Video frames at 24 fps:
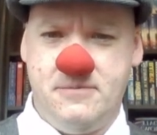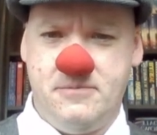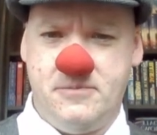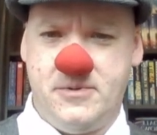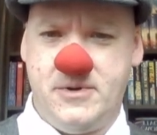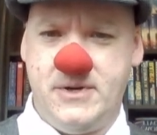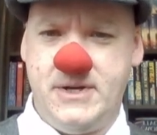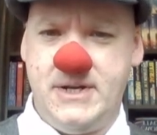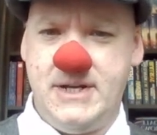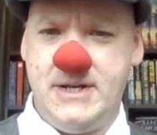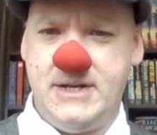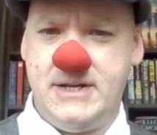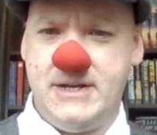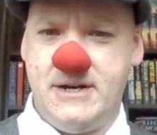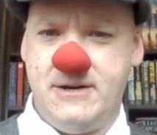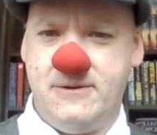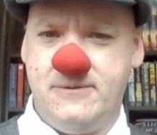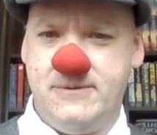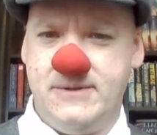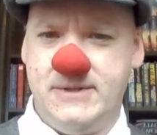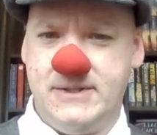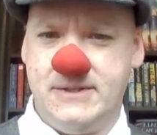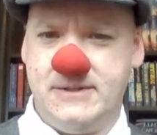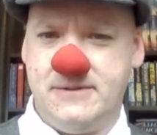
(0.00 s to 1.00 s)
Pretty
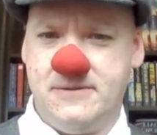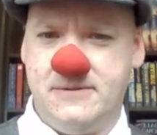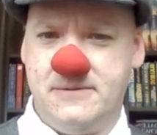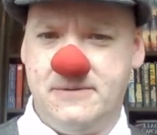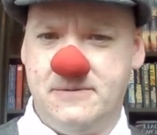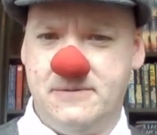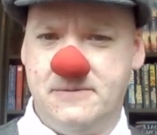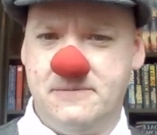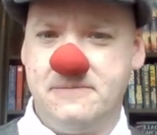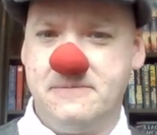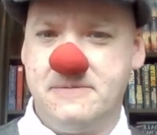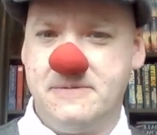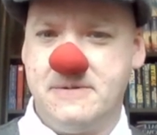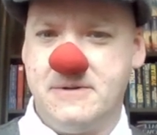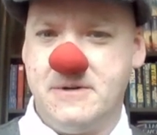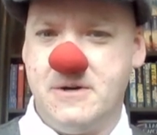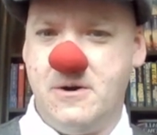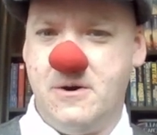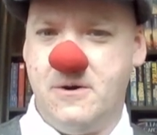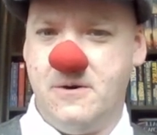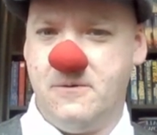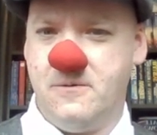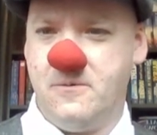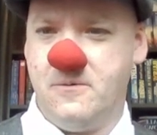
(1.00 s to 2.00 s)
goings all
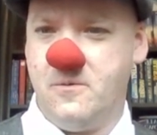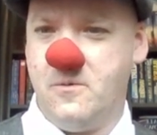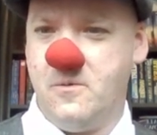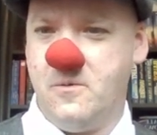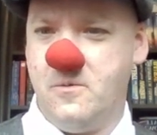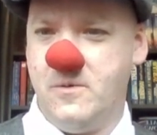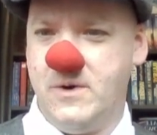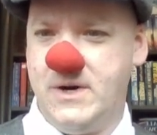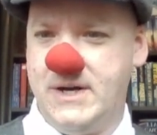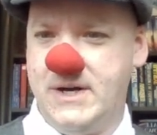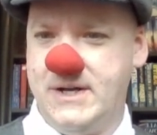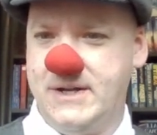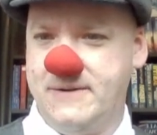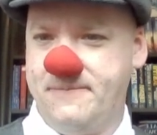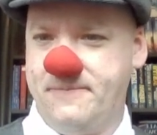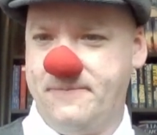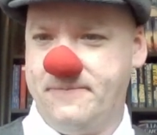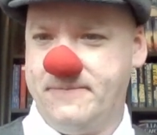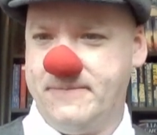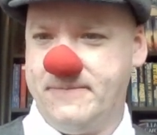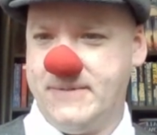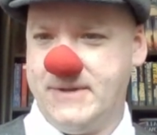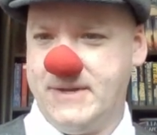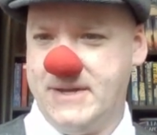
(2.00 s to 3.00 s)
what?
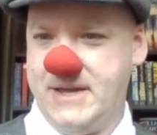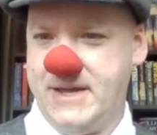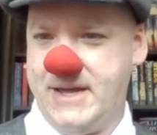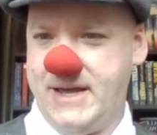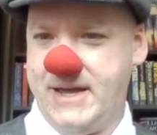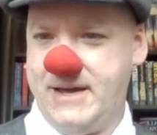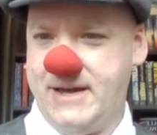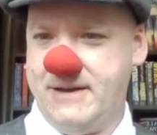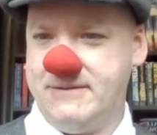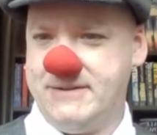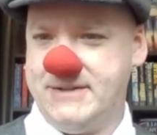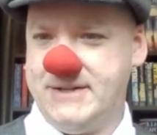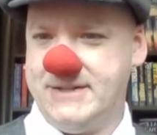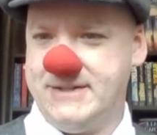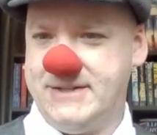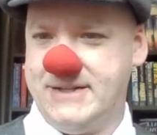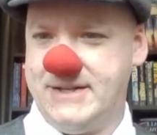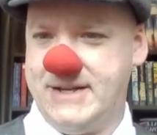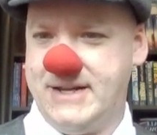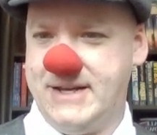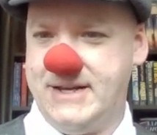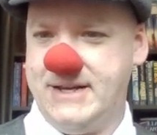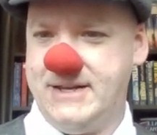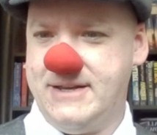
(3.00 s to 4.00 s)
How does
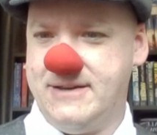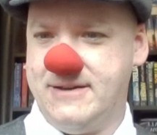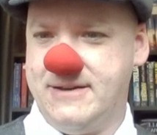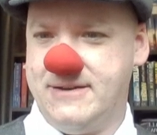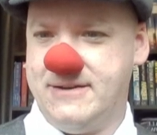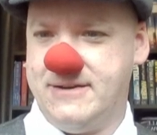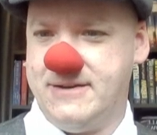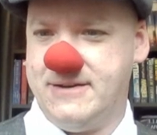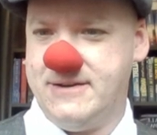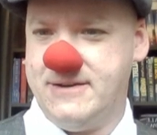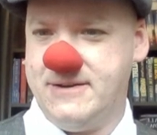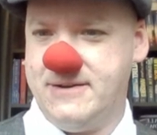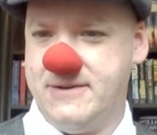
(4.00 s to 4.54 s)
it hit you?"